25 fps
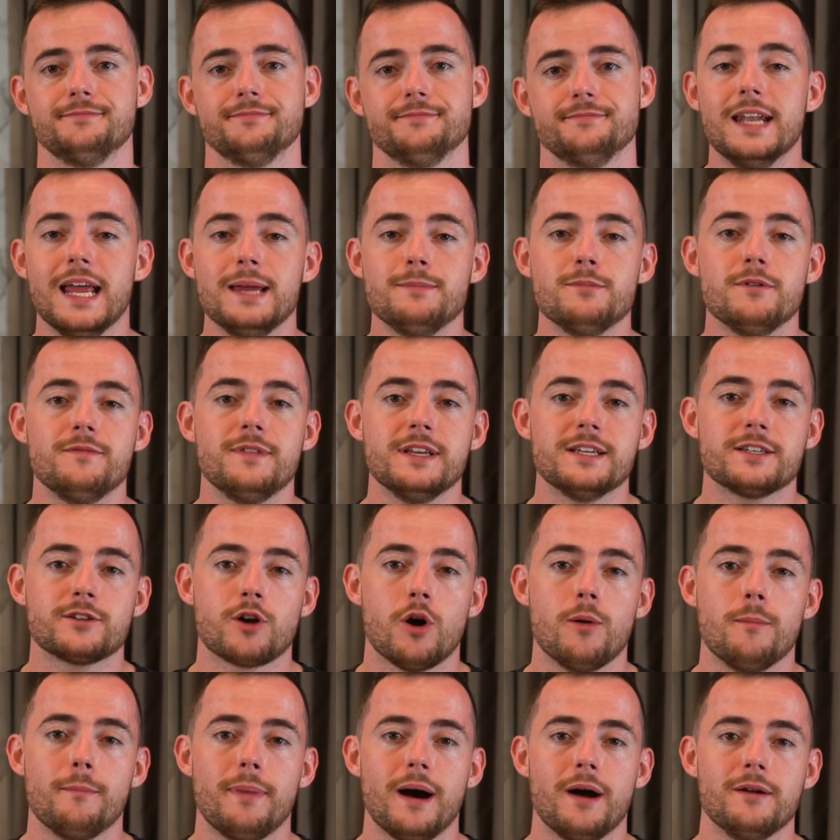The name of this
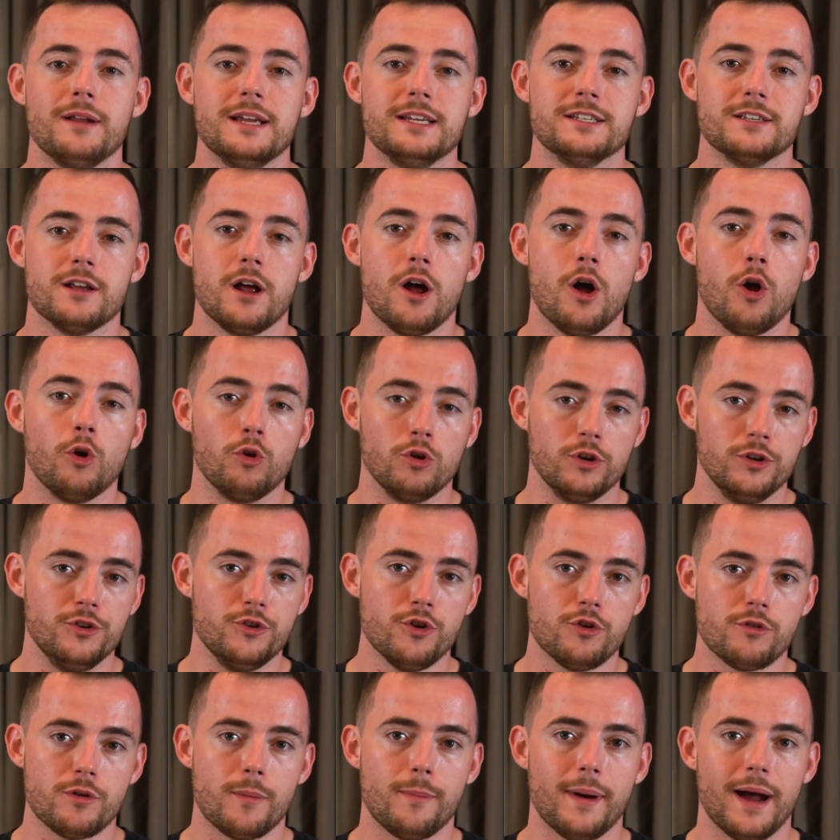compound is
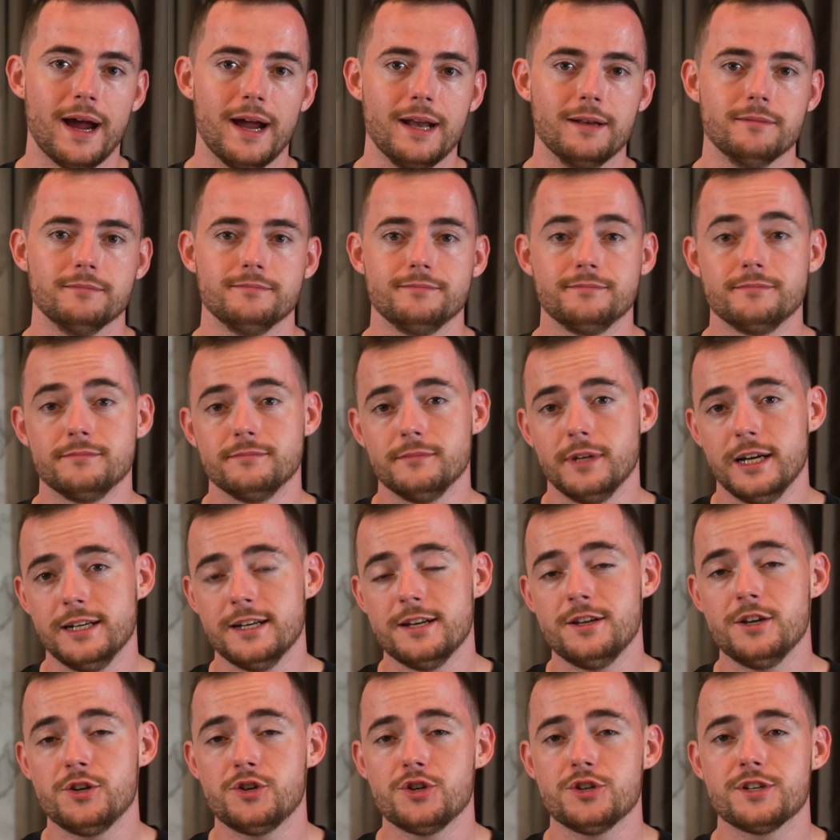oleuropine.
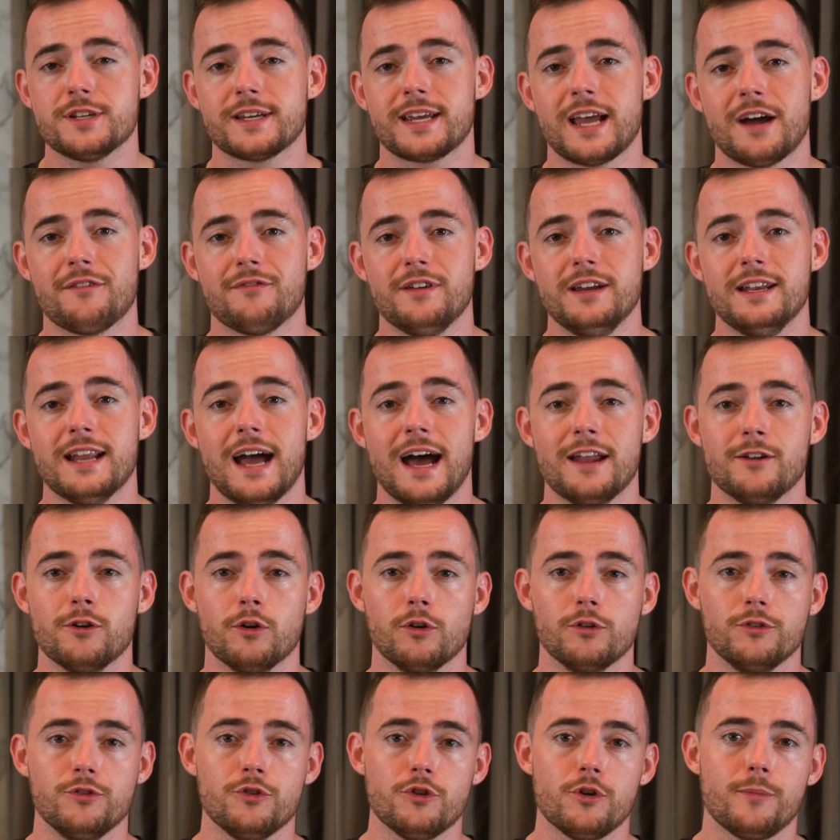In addition to caffeine
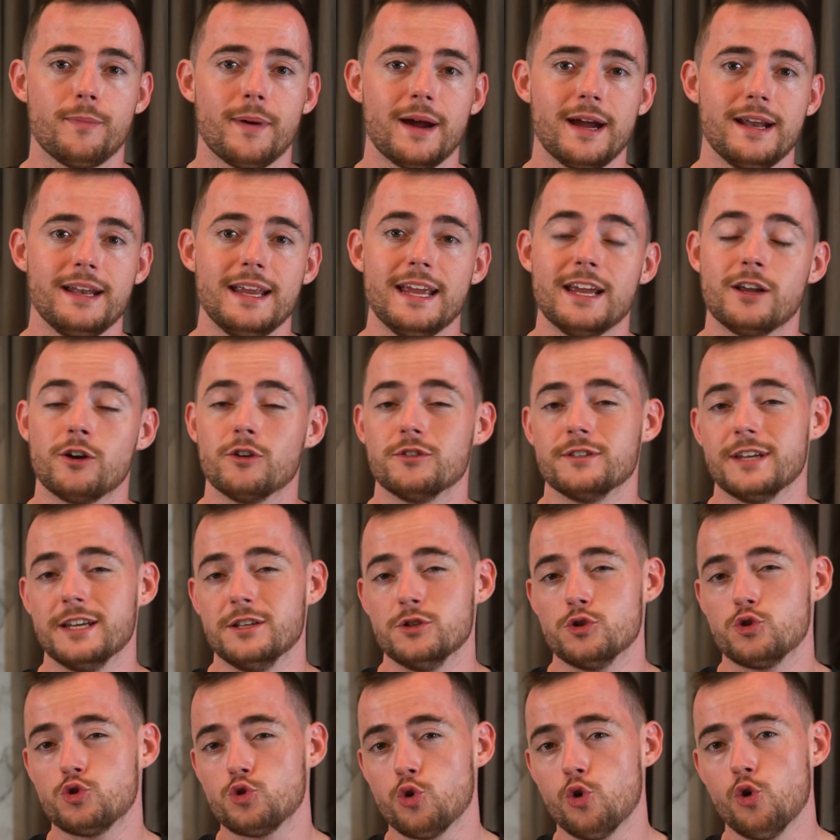and oleuropine, it
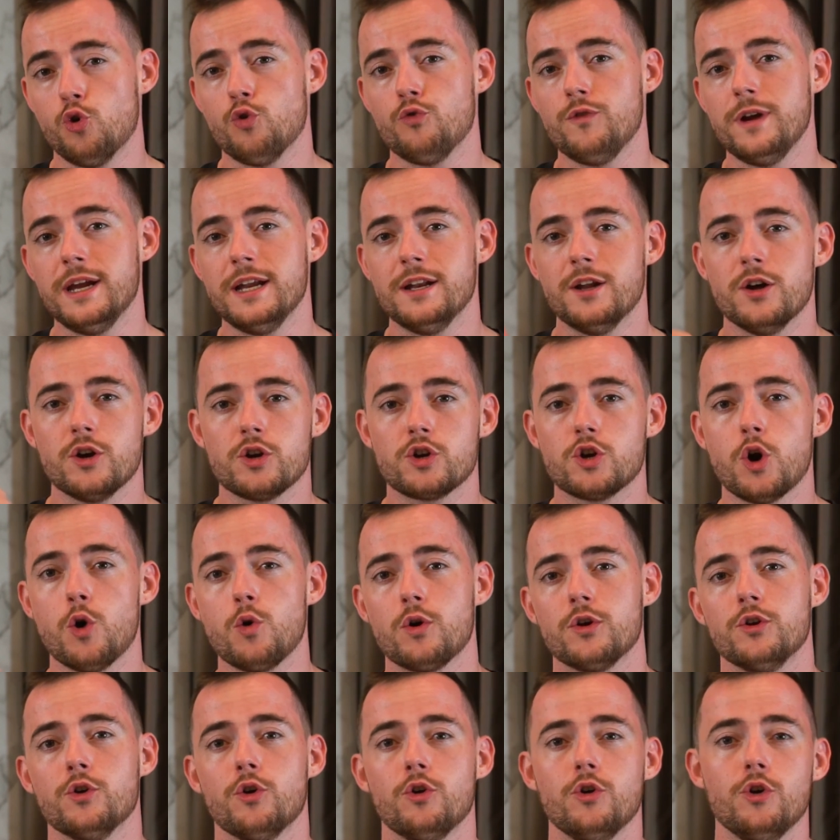contains taurine,
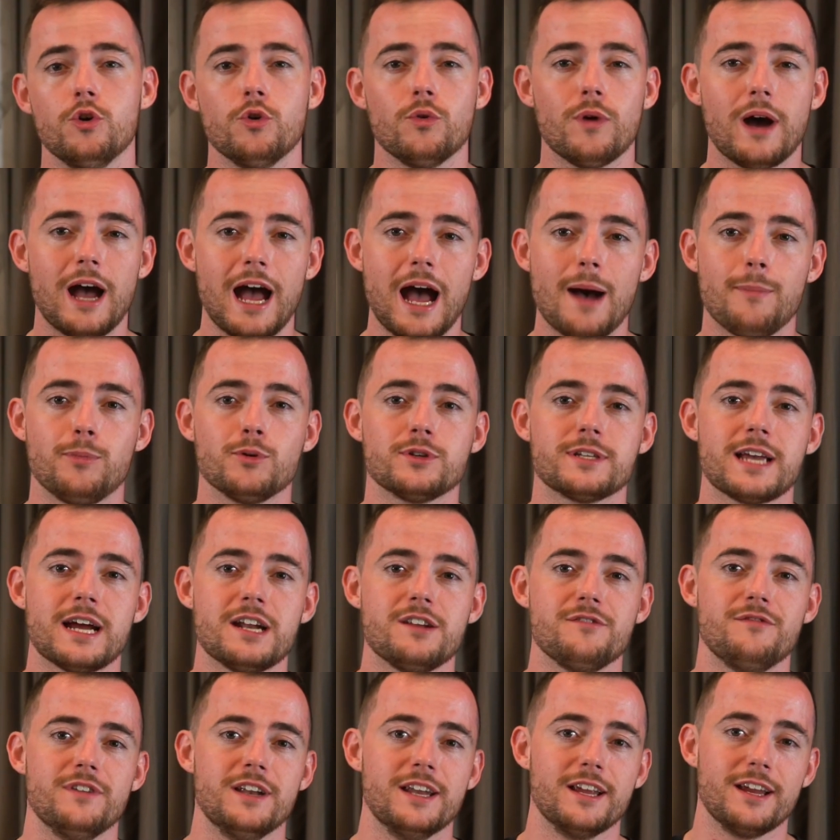coconut oil, apple
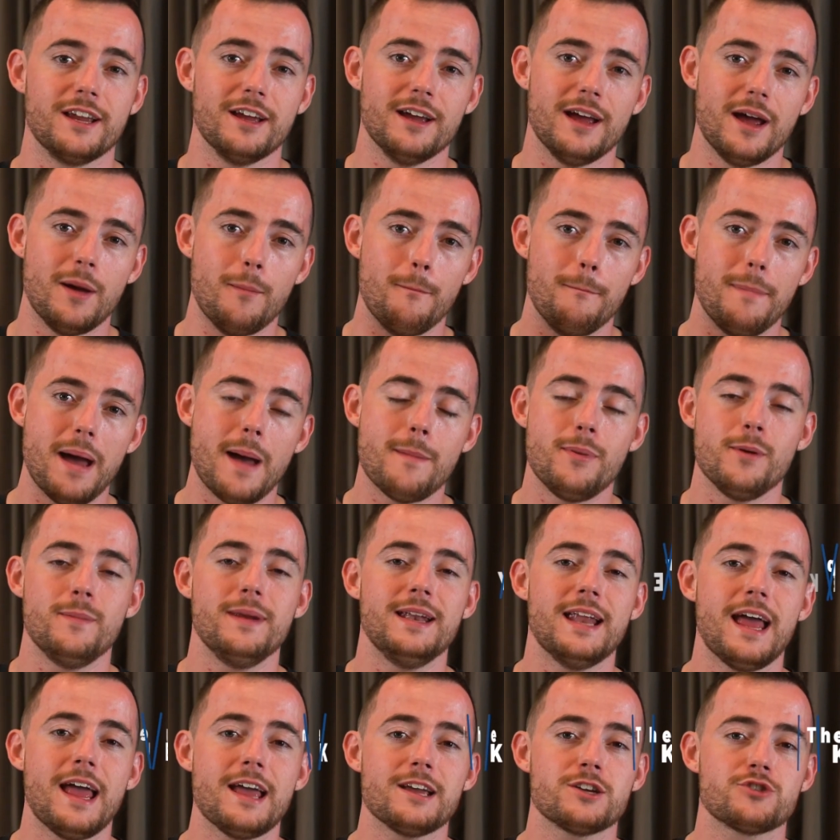cider vinegar, and
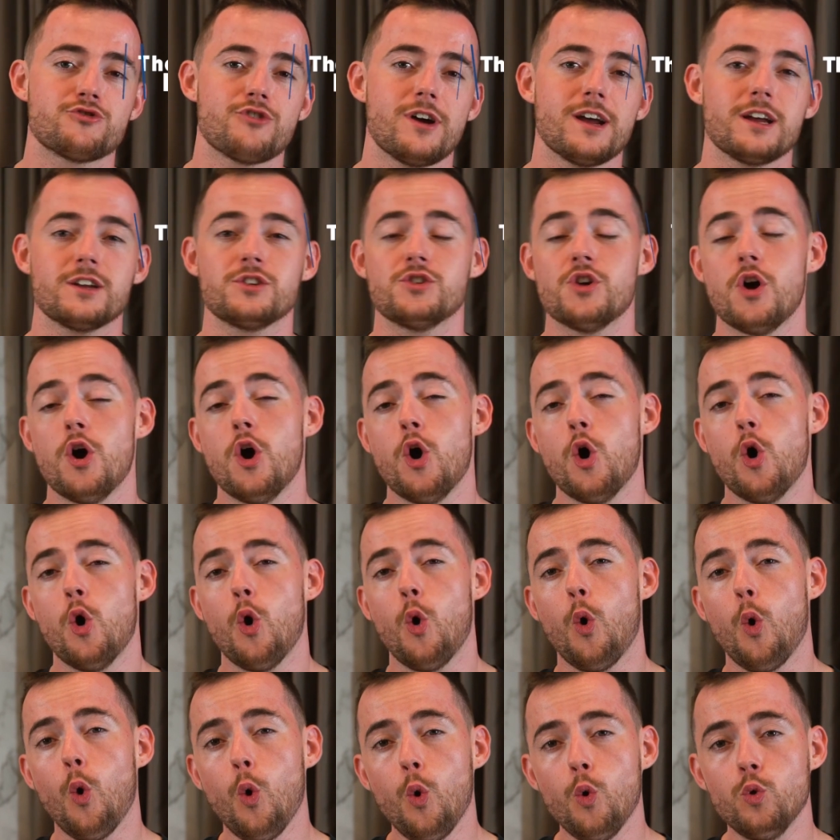peppermint extract,
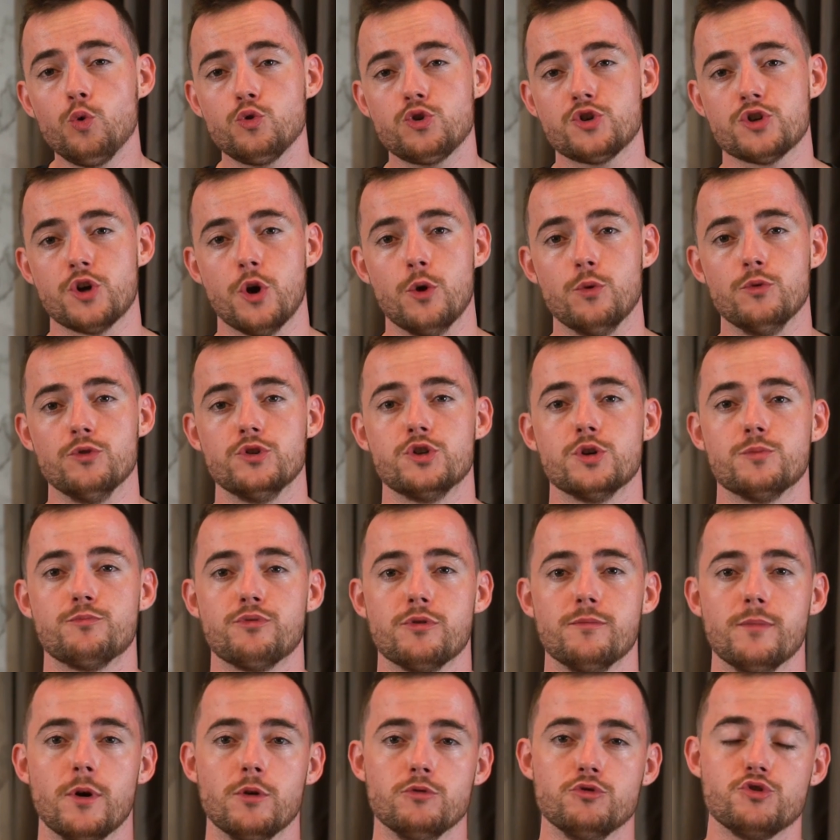all shown to
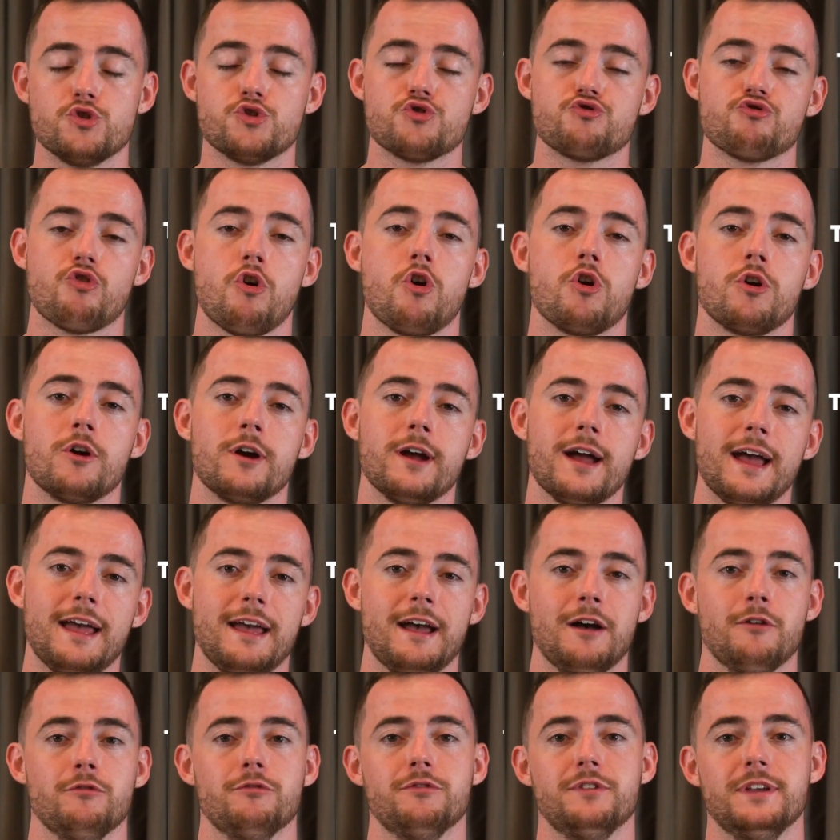promote strong,
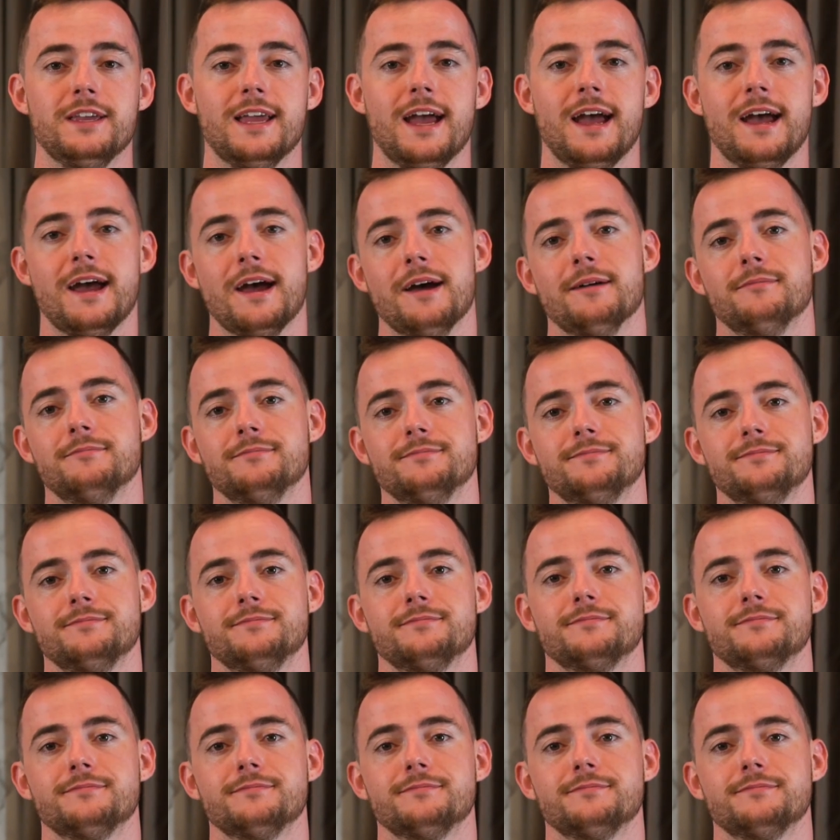healthy hair.